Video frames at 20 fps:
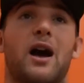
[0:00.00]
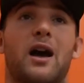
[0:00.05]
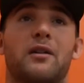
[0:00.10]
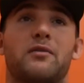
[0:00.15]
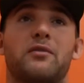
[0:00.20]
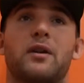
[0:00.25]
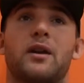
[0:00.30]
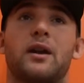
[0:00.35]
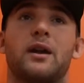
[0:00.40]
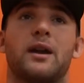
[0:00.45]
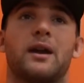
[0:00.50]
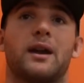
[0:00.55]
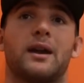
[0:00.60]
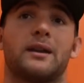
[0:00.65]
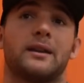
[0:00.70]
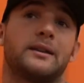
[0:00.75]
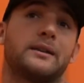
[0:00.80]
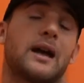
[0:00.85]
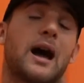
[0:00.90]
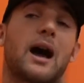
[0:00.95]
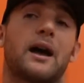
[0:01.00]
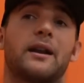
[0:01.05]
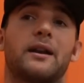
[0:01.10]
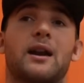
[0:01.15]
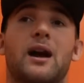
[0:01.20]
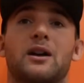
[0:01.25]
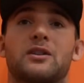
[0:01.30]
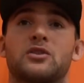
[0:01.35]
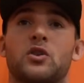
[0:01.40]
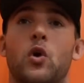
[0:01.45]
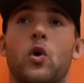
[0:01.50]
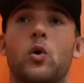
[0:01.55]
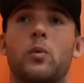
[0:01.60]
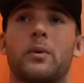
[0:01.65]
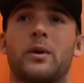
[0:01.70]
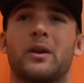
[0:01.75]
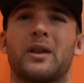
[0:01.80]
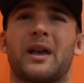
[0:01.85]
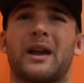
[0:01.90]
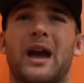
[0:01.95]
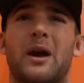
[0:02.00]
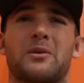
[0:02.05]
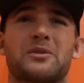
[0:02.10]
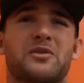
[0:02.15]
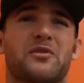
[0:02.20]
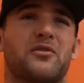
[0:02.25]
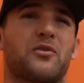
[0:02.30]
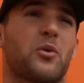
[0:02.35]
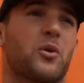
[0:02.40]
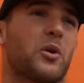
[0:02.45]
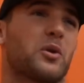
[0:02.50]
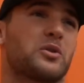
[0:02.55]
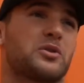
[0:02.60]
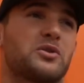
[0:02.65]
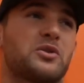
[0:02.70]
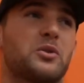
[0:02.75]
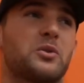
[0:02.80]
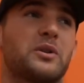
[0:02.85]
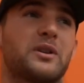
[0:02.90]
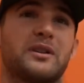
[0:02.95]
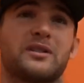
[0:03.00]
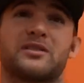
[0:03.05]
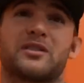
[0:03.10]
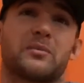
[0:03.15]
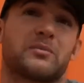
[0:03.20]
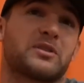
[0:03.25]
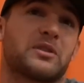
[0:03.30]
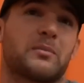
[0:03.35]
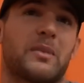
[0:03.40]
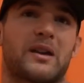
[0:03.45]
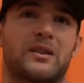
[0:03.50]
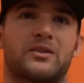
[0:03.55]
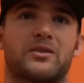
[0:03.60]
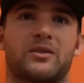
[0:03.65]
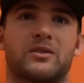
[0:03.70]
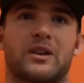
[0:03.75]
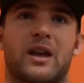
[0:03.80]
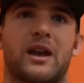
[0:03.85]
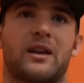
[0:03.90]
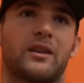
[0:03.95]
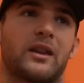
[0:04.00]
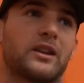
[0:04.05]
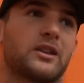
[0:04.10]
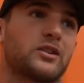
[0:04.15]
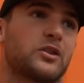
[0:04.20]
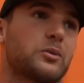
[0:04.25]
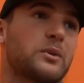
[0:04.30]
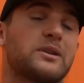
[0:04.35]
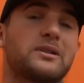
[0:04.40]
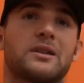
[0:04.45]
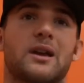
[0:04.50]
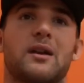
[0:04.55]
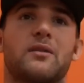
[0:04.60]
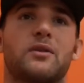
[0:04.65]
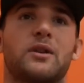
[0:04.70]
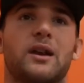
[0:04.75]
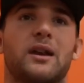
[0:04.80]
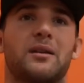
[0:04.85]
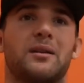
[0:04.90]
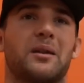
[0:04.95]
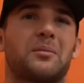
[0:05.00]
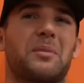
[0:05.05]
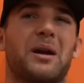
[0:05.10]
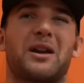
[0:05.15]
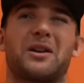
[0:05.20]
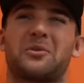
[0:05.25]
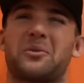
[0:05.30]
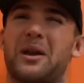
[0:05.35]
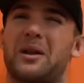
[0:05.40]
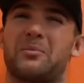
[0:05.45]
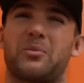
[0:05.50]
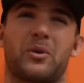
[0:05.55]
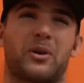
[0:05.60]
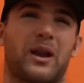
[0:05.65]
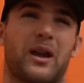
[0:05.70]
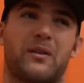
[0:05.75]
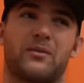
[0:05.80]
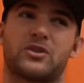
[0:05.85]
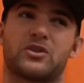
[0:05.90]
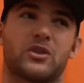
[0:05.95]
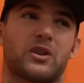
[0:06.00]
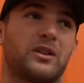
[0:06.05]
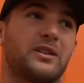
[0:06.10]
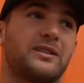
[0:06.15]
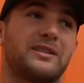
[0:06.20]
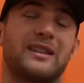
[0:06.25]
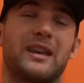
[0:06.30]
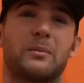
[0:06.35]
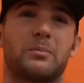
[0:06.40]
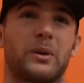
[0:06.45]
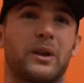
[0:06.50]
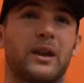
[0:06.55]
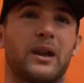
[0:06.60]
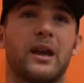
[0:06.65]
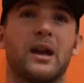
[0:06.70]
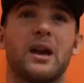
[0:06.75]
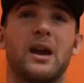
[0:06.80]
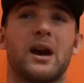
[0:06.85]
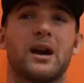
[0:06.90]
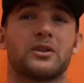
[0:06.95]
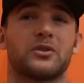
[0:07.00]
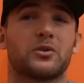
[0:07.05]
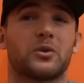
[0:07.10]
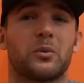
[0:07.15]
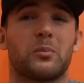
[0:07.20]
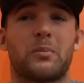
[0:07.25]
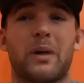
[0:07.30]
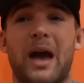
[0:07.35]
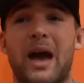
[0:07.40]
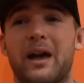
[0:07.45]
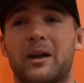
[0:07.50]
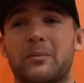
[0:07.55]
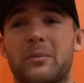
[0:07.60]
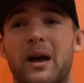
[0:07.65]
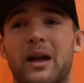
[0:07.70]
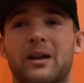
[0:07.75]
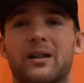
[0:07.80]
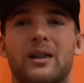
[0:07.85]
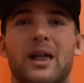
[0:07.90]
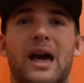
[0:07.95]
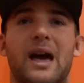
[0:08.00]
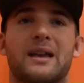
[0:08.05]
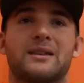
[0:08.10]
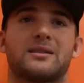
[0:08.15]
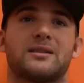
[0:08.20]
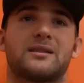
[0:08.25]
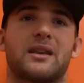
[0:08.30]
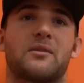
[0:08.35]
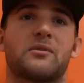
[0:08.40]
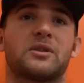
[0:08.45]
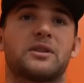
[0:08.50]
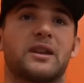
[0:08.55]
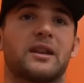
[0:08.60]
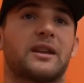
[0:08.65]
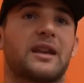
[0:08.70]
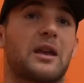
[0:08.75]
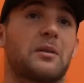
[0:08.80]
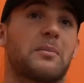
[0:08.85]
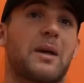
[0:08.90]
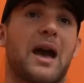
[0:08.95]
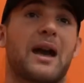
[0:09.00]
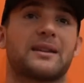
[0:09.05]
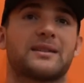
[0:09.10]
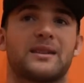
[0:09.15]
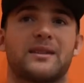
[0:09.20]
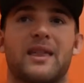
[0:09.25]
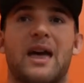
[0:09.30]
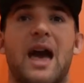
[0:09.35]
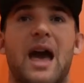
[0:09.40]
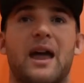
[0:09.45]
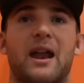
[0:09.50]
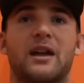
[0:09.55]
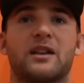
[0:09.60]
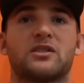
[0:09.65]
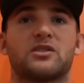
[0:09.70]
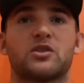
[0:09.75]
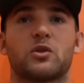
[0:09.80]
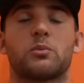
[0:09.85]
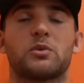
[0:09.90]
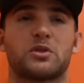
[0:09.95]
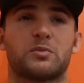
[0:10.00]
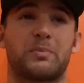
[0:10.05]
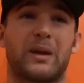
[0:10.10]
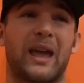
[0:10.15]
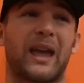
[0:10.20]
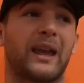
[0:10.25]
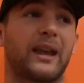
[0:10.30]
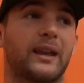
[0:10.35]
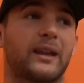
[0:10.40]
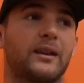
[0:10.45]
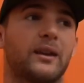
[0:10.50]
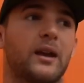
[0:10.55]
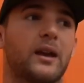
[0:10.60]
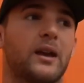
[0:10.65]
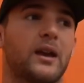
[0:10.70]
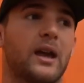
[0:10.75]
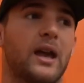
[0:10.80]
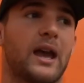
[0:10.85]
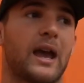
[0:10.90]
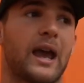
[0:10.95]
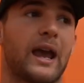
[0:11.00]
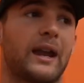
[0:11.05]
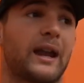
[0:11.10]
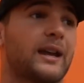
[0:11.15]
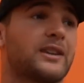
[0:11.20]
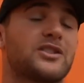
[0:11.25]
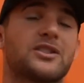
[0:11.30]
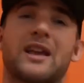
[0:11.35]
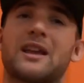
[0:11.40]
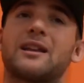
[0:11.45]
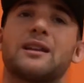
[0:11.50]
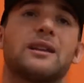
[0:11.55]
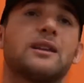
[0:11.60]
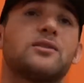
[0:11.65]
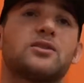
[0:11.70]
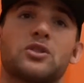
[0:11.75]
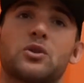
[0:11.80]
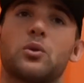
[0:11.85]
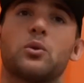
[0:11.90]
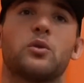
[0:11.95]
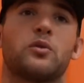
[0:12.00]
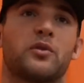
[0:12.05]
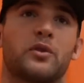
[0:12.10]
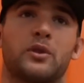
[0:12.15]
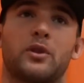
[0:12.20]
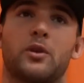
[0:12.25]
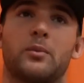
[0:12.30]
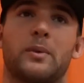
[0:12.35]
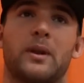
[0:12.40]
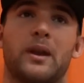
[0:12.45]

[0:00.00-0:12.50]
and he died in October. Like I was a 4 student some semesters. I had like a 3.7, and my grade point average started dipping, doing bad in my classes. Everything came back to that. I had so much pain, and I just had to leave school for a little